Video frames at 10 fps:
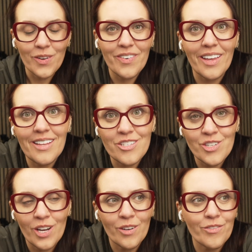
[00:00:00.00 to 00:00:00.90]
we've had this
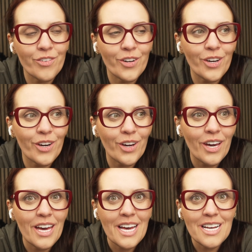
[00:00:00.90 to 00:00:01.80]
channel for
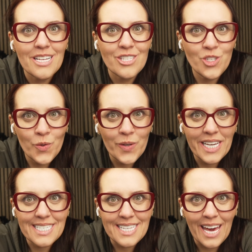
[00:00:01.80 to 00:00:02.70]
2
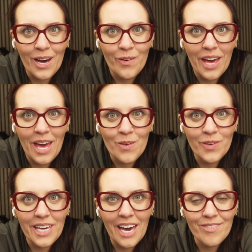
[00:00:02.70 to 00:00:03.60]
weeks now, and
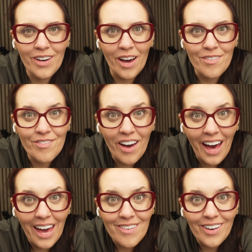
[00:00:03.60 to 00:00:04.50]
we have got
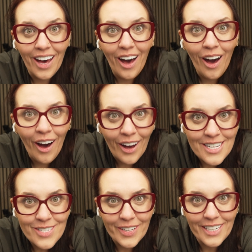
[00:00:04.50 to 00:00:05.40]

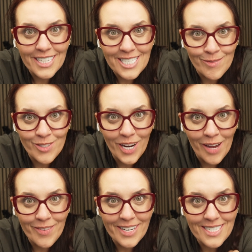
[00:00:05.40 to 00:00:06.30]
500
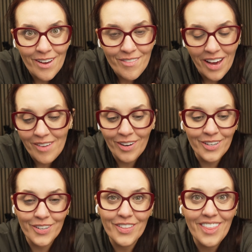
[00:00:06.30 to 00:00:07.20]
subscribers.
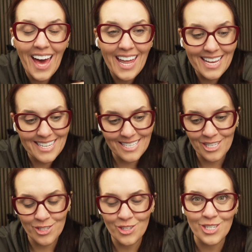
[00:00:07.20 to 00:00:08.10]
500. That
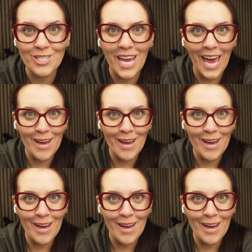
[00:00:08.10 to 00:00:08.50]
is just...